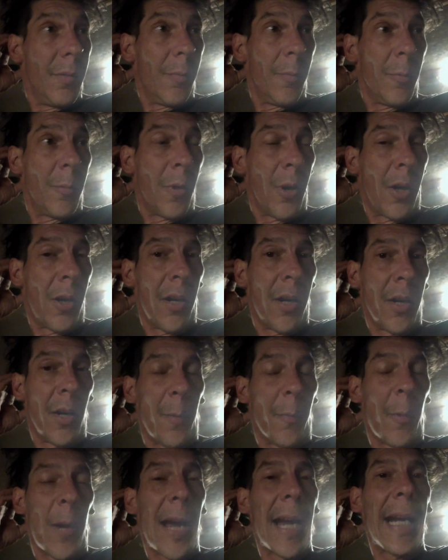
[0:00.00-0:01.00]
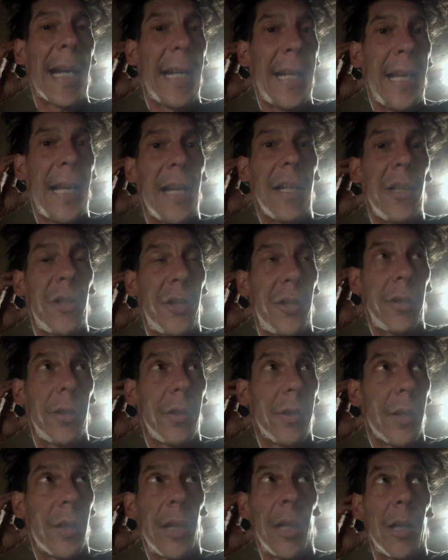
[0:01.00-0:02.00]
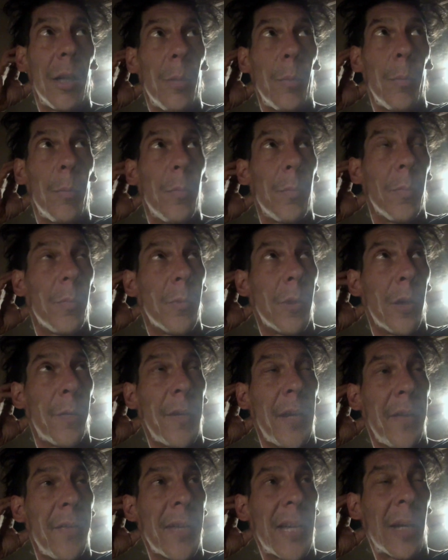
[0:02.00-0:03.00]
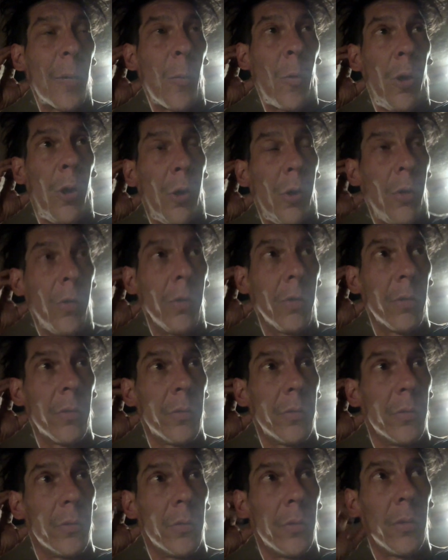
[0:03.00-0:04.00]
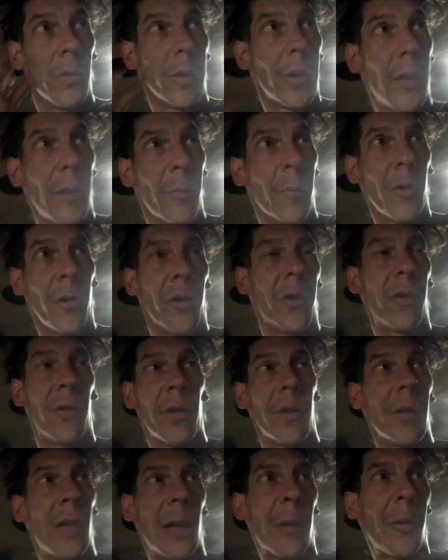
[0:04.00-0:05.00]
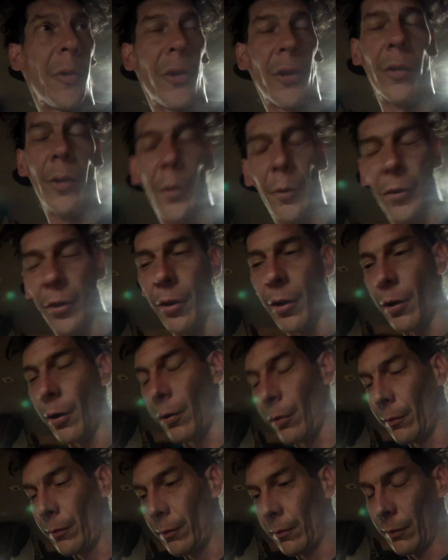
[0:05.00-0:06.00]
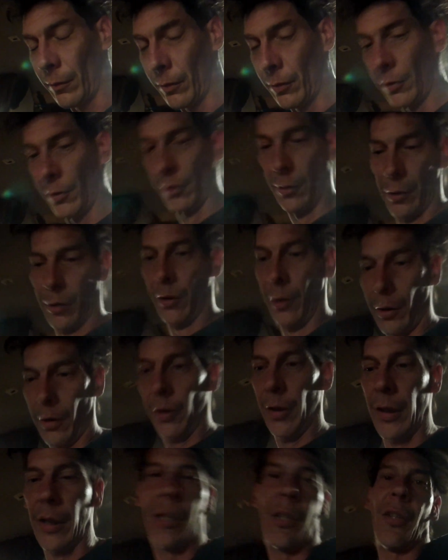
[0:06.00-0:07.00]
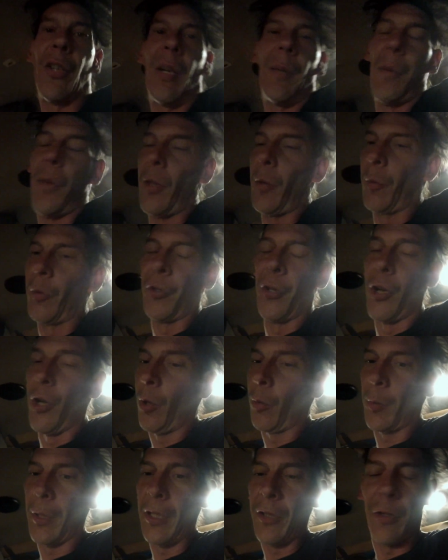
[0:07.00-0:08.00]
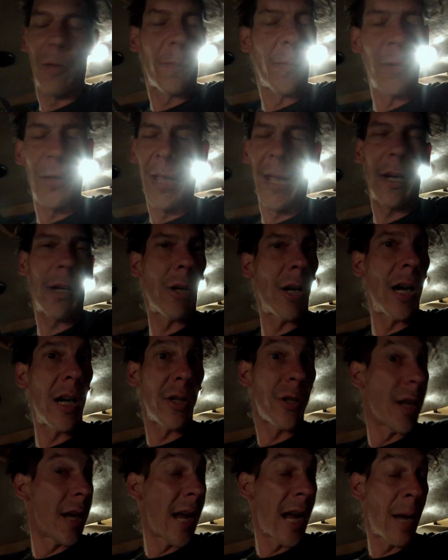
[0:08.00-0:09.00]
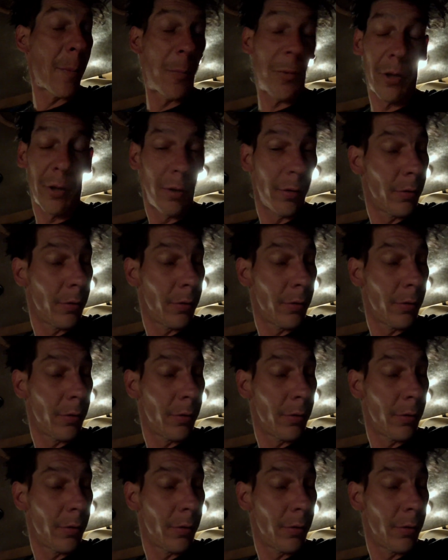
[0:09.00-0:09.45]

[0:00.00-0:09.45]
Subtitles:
on the ragged edge of hitting that wall. That was a close call, because there was no reason for that crash to happen,